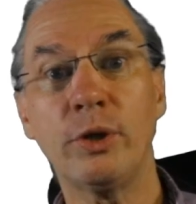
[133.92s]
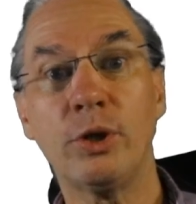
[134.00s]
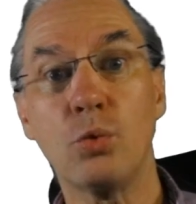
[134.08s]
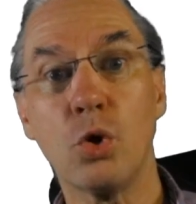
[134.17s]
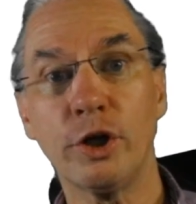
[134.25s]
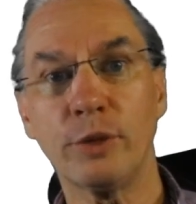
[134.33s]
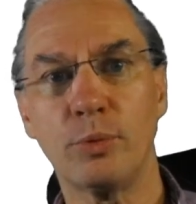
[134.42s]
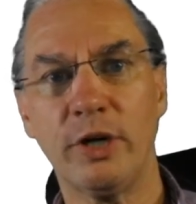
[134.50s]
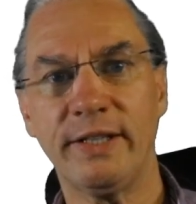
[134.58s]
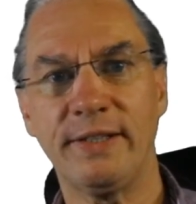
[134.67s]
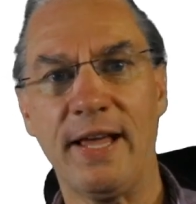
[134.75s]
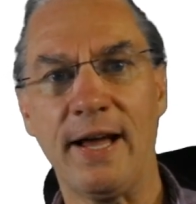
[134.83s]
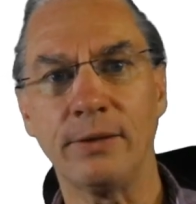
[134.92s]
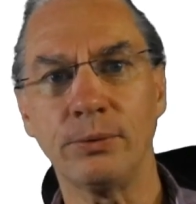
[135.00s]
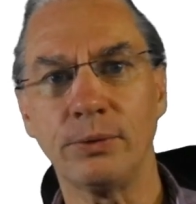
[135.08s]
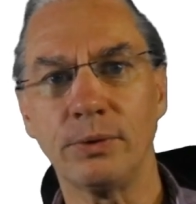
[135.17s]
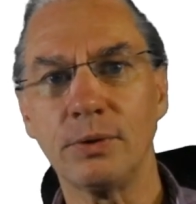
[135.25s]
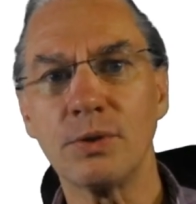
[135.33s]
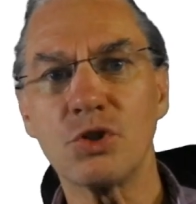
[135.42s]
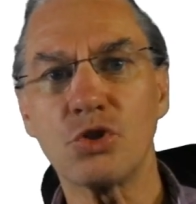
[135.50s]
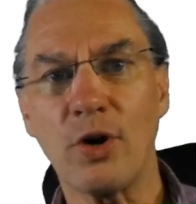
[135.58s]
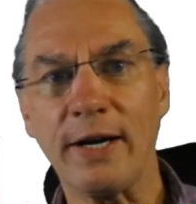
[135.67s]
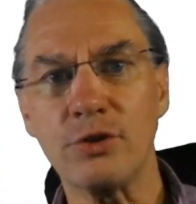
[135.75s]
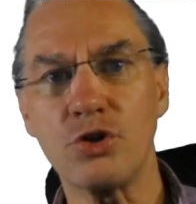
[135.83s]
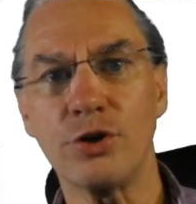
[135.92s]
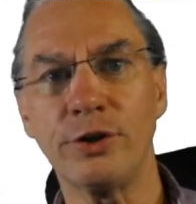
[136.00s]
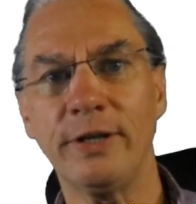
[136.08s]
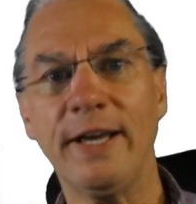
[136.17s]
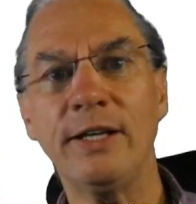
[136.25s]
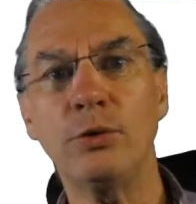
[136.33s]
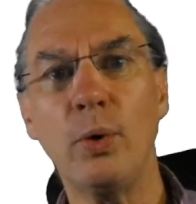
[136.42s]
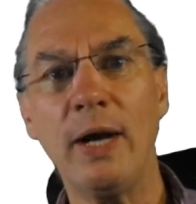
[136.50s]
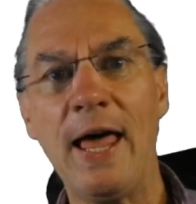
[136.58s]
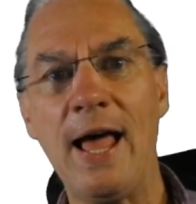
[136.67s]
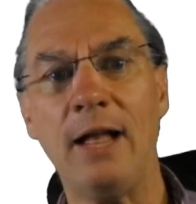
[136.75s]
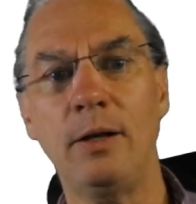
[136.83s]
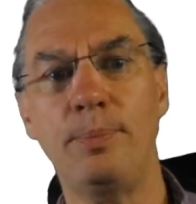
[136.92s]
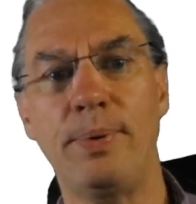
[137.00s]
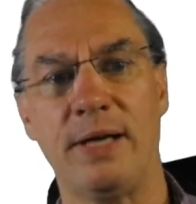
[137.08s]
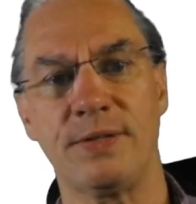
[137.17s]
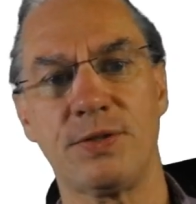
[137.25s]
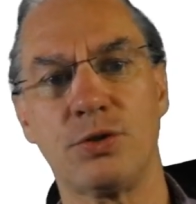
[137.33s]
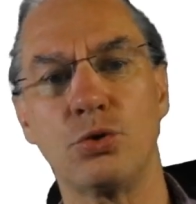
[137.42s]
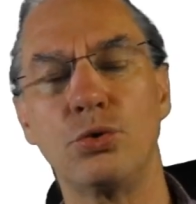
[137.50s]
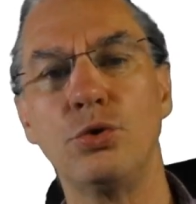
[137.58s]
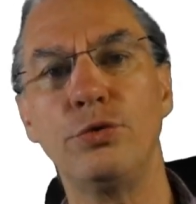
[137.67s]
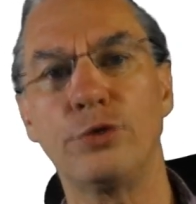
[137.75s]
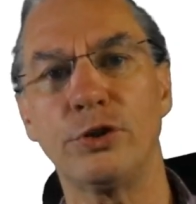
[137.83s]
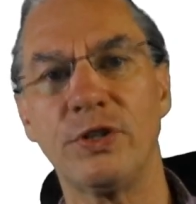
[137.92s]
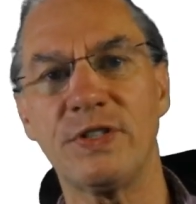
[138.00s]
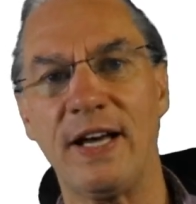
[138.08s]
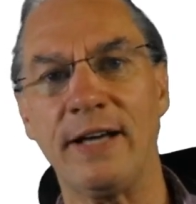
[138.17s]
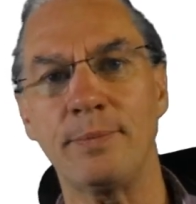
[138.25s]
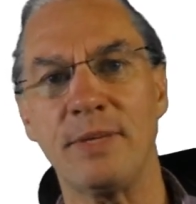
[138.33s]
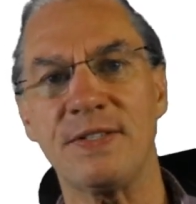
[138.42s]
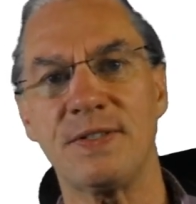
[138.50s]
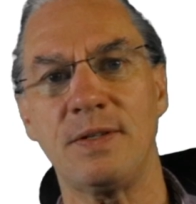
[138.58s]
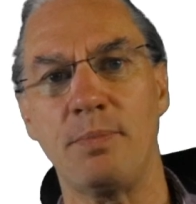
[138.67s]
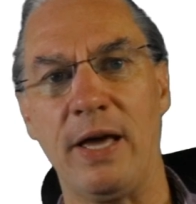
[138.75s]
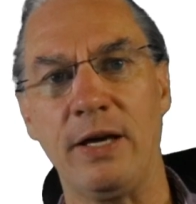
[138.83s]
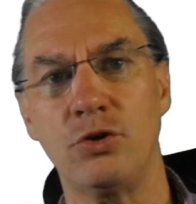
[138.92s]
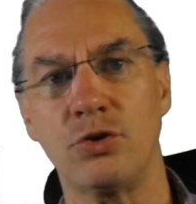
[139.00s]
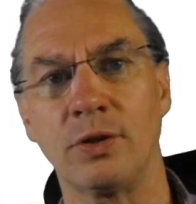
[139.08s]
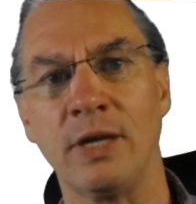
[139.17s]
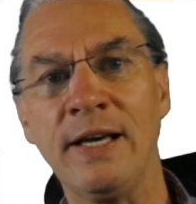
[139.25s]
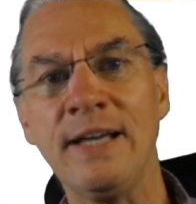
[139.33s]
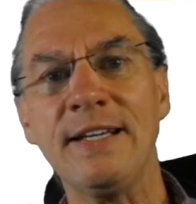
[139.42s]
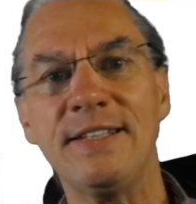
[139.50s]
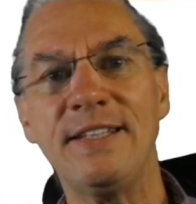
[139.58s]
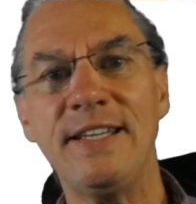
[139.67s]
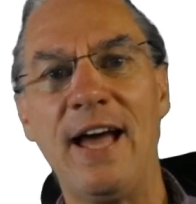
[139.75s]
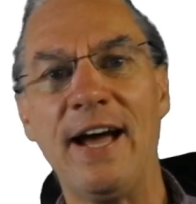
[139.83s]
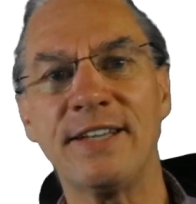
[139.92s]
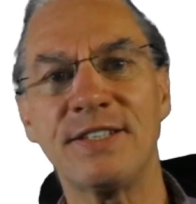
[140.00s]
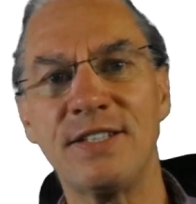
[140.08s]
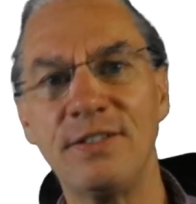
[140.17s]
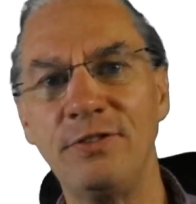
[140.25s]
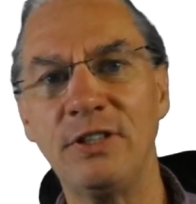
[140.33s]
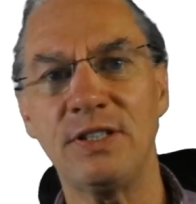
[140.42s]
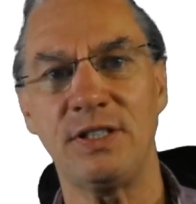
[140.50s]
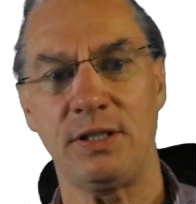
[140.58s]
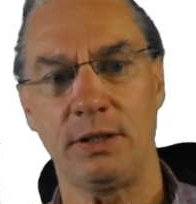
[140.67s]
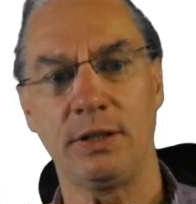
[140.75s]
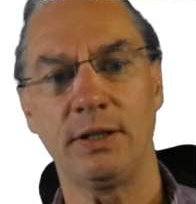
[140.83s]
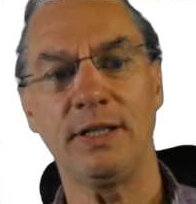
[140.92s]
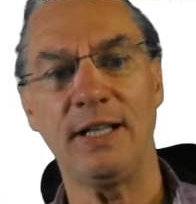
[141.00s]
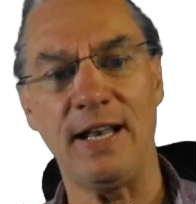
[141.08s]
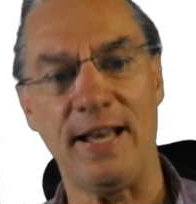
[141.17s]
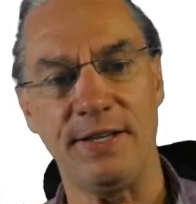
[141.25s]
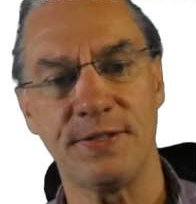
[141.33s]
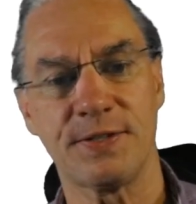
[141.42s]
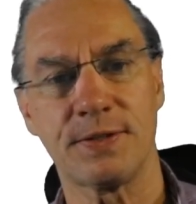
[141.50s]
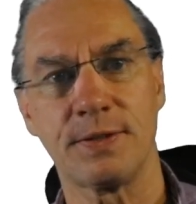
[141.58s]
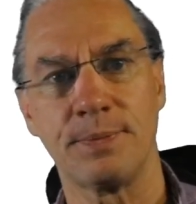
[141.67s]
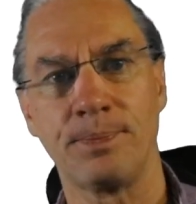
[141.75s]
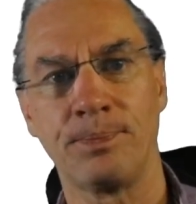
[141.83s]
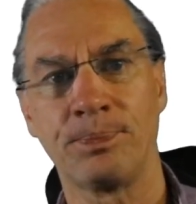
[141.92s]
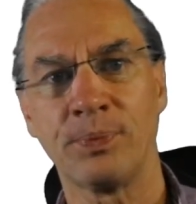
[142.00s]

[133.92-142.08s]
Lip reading: With the work breakdown structure, it will help us to do for the time estimation the activity list.